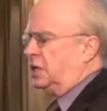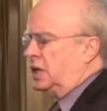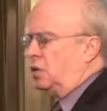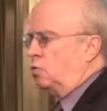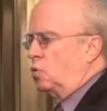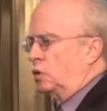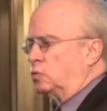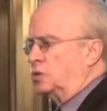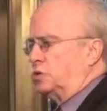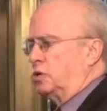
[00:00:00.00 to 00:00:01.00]

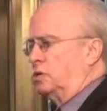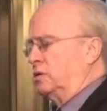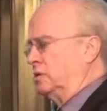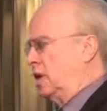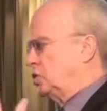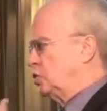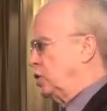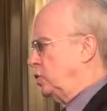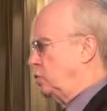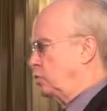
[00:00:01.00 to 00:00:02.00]
award, which allows you
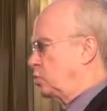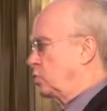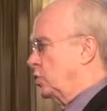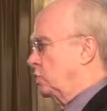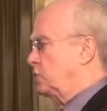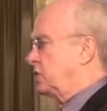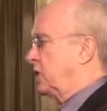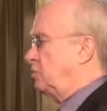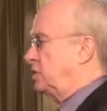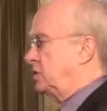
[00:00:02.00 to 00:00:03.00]
to use words,
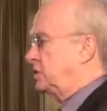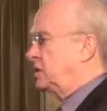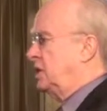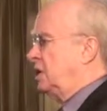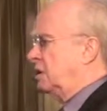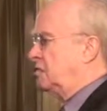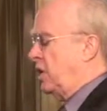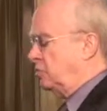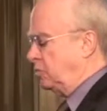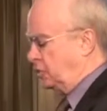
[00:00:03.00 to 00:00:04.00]
images, and in
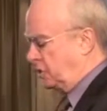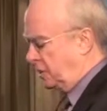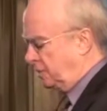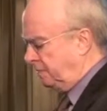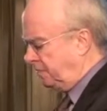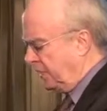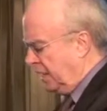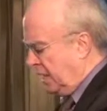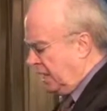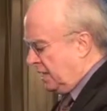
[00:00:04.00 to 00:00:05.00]
fact music.
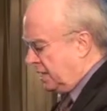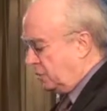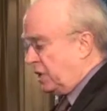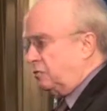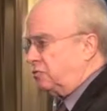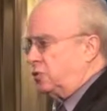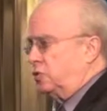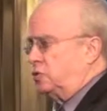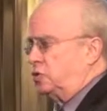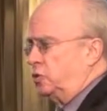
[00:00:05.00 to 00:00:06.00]
Now, without
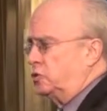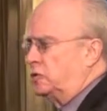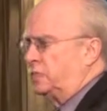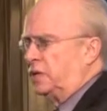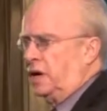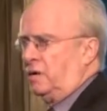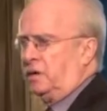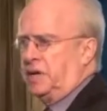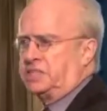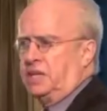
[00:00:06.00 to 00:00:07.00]
further ado,
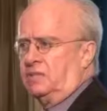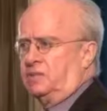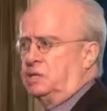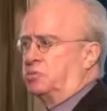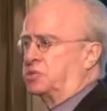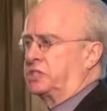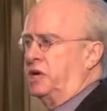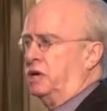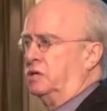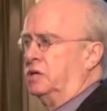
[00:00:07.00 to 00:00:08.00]
I'll ask Anthony
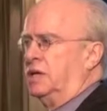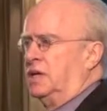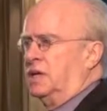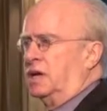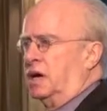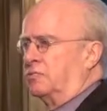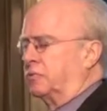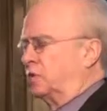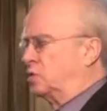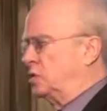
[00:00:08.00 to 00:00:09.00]
Purcell
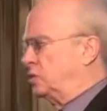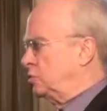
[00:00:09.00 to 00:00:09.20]
from the Green